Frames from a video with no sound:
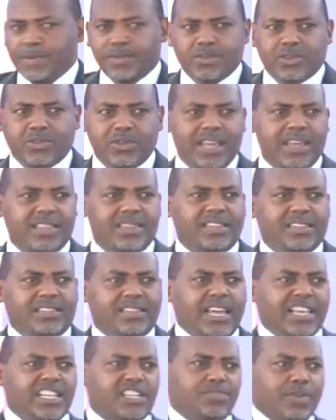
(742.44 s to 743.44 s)
Today, these
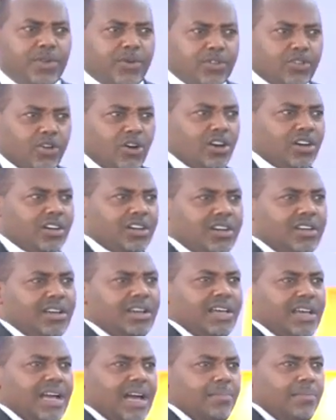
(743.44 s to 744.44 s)
days, people talk
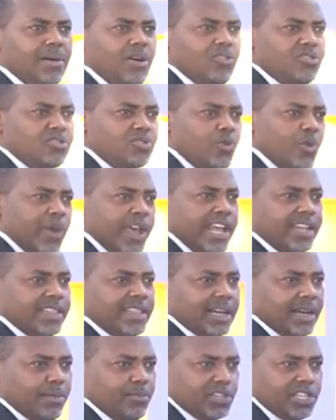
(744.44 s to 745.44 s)
about
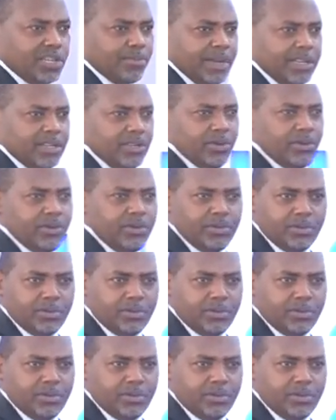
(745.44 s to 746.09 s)
kueta kamushemanio,